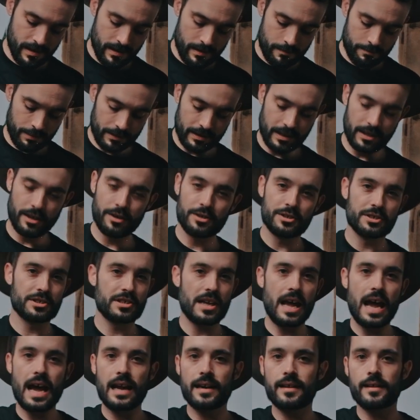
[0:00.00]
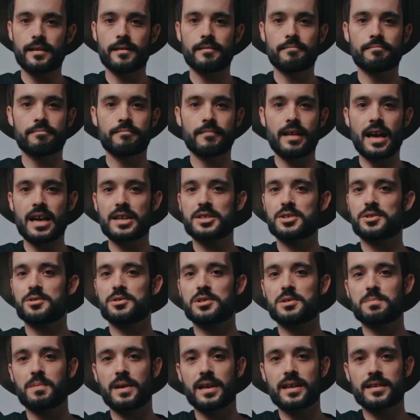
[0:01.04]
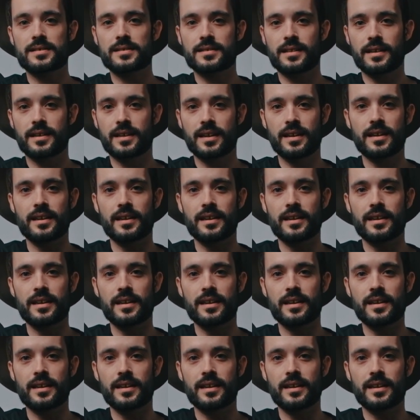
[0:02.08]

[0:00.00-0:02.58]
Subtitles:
but then you're just adding extra space that didn't